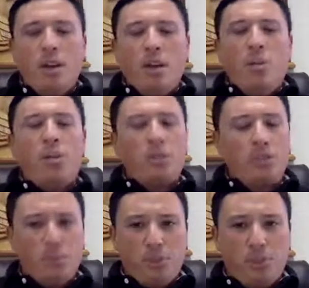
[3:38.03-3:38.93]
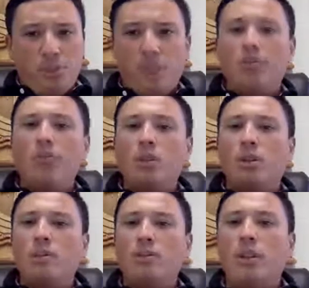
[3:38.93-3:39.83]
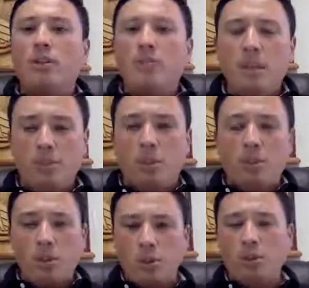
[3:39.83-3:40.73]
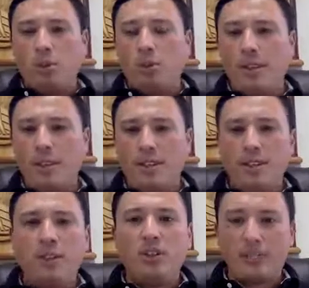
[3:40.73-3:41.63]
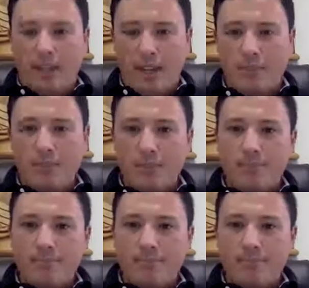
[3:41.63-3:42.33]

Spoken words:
Well, the scriptures are full of people who, in difficult times,